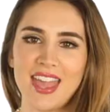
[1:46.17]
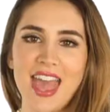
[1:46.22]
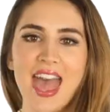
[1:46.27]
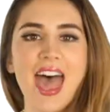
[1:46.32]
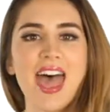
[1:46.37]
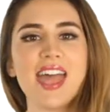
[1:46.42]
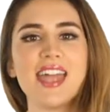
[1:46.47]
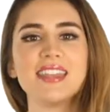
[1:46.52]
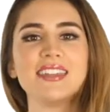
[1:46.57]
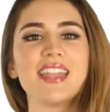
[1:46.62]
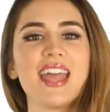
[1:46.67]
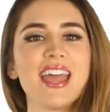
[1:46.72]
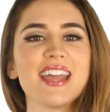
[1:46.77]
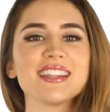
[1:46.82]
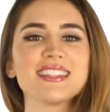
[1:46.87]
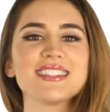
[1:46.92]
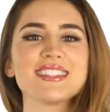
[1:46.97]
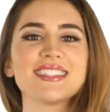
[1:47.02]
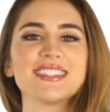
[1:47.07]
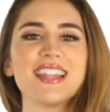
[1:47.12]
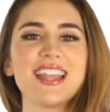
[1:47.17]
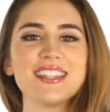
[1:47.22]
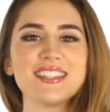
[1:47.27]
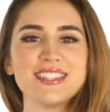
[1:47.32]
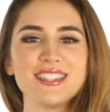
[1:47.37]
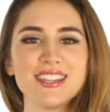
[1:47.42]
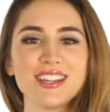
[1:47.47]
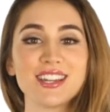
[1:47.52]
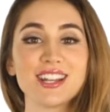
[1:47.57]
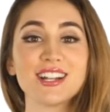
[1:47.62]
And next, let's
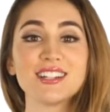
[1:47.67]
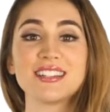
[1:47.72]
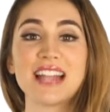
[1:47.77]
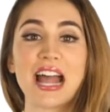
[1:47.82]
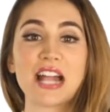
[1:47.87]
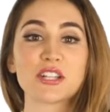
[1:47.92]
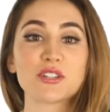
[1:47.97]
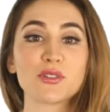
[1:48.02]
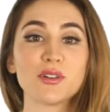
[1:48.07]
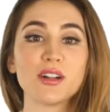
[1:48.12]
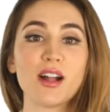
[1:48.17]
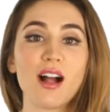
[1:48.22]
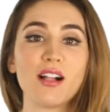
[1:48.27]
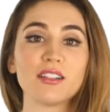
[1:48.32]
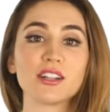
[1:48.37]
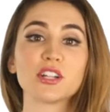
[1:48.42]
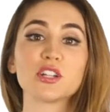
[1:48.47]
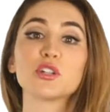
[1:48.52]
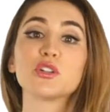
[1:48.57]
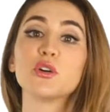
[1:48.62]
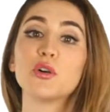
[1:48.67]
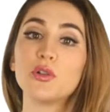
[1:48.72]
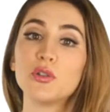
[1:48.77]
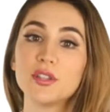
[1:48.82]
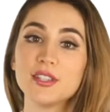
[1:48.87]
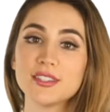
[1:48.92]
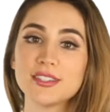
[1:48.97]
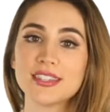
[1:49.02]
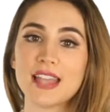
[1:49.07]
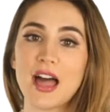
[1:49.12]
look at our natural color
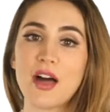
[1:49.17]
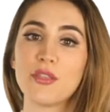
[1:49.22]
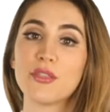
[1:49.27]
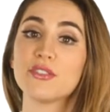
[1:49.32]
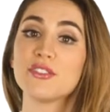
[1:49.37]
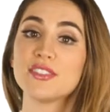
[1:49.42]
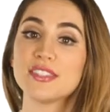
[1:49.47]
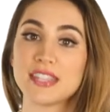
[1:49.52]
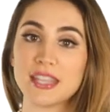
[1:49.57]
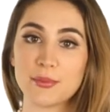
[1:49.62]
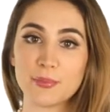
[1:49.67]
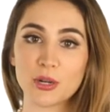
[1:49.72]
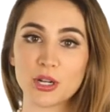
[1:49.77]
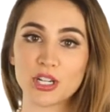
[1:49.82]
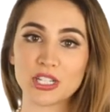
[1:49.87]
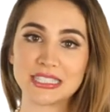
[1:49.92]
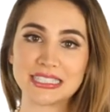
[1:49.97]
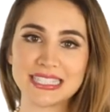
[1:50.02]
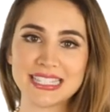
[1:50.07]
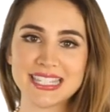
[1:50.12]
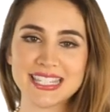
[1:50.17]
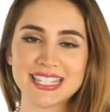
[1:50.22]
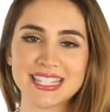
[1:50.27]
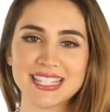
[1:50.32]
Golden South Sea Pearls.